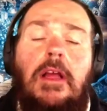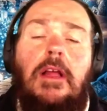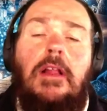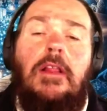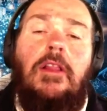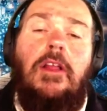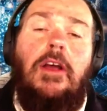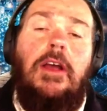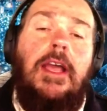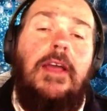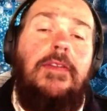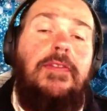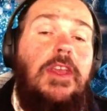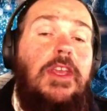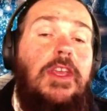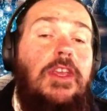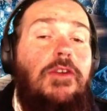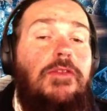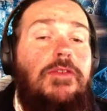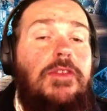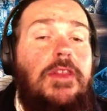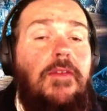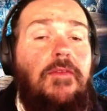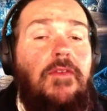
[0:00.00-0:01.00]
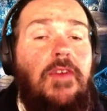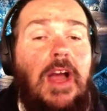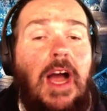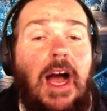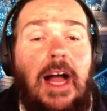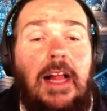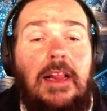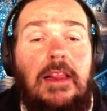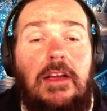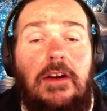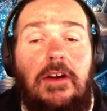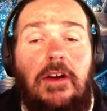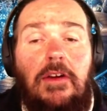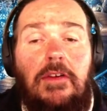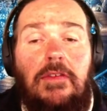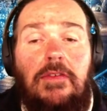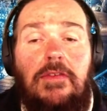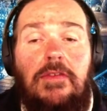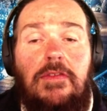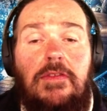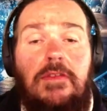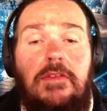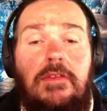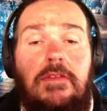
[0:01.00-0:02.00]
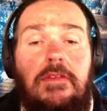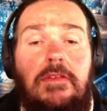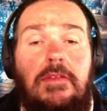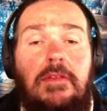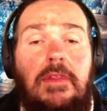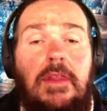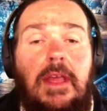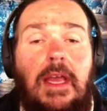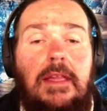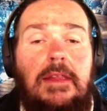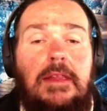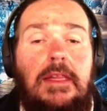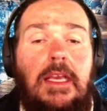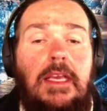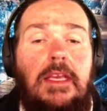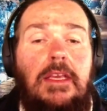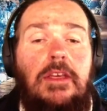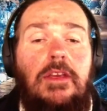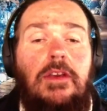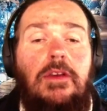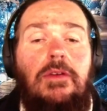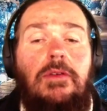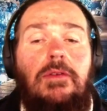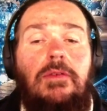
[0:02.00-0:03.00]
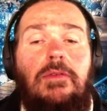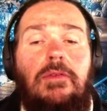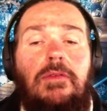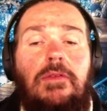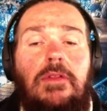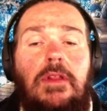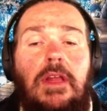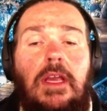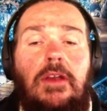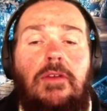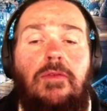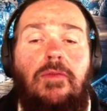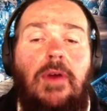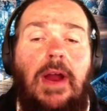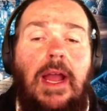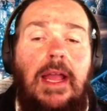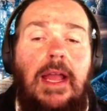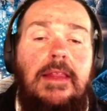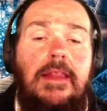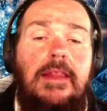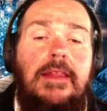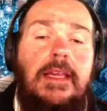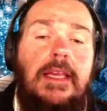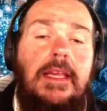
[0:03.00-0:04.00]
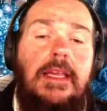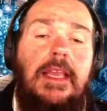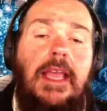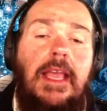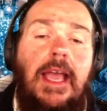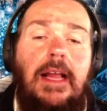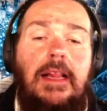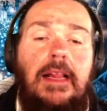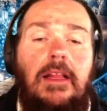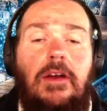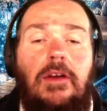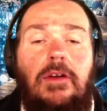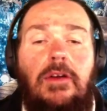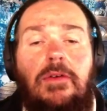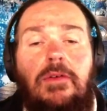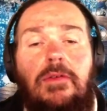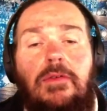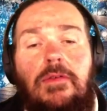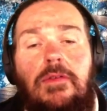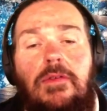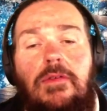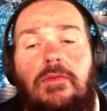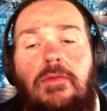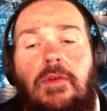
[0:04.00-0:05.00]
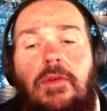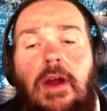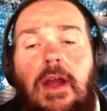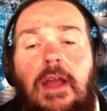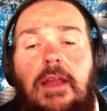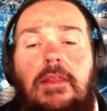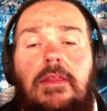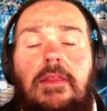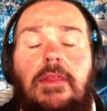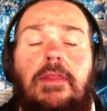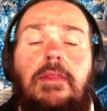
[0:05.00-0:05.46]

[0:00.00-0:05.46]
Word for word: Look at the use of colors that they use, like reds and yellows, right?